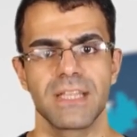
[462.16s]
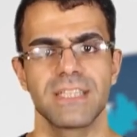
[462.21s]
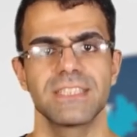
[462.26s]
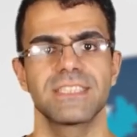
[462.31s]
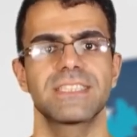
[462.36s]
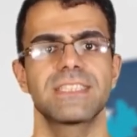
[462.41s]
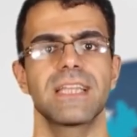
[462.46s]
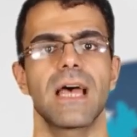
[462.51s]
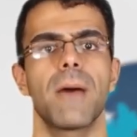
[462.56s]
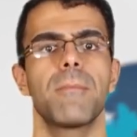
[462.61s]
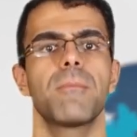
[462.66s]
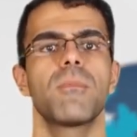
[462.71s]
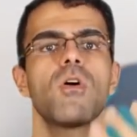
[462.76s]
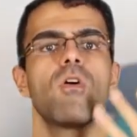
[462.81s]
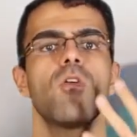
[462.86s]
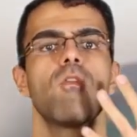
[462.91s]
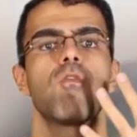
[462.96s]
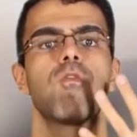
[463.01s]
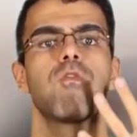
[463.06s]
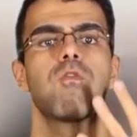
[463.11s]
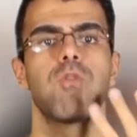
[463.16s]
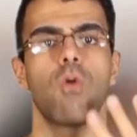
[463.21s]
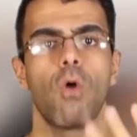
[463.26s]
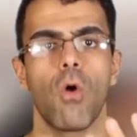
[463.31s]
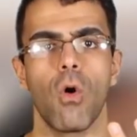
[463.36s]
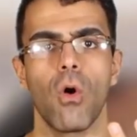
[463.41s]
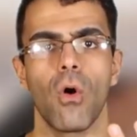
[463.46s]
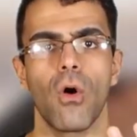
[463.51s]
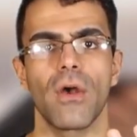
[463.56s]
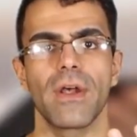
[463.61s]
Step
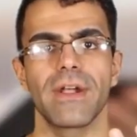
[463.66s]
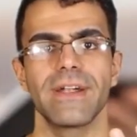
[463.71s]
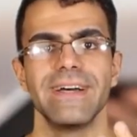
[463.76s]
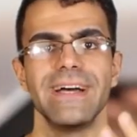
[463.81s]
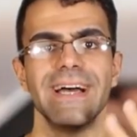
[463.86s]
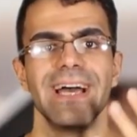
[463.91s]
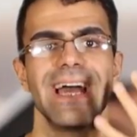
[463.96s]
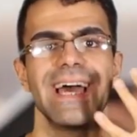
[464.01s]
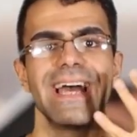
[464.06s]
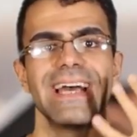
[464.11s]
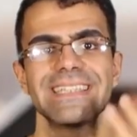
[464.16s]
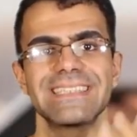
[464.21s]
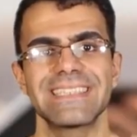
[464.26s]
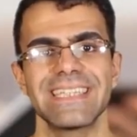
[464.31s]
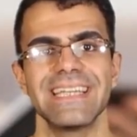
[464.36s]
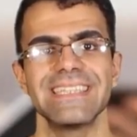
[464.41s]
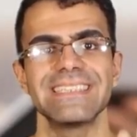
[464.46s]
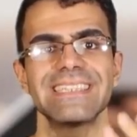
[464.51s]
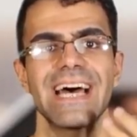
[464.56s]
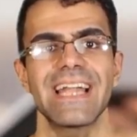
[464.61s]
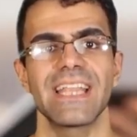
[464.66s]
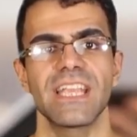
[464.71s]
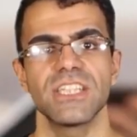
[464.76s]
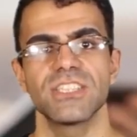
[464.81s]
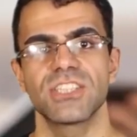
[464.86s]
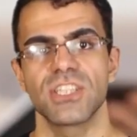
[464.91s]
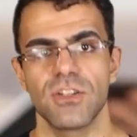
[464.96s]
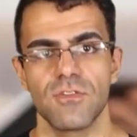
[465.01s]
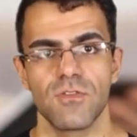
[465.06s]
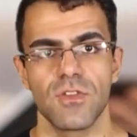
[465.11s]
4. Attend an
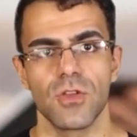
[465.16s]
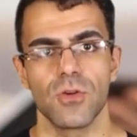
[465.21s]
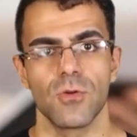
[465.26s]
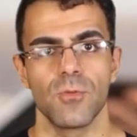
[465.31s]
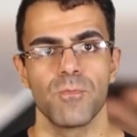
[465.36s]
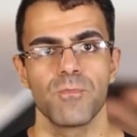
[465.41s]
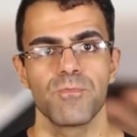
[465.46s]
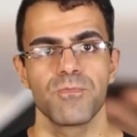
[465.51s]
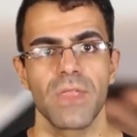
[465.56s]
interview.